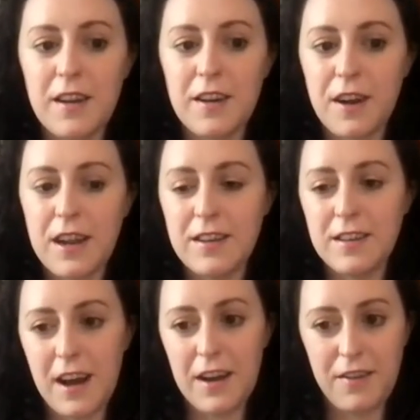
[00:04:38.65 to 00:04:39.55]
afraid
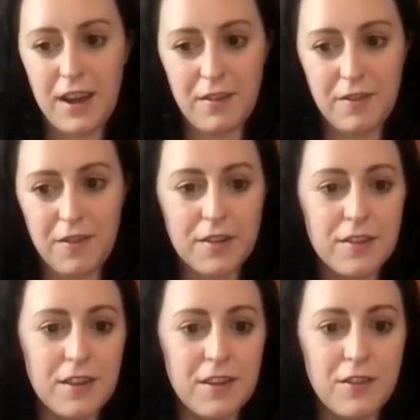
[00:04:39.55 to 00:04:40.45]
to dive
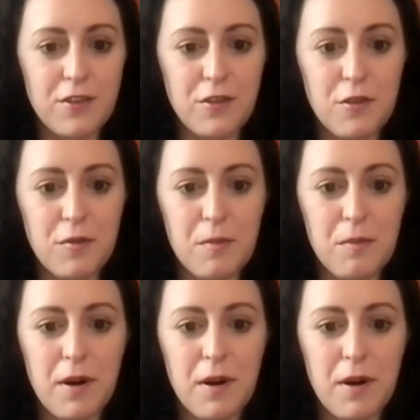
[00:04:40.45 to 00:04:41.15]
headfirst into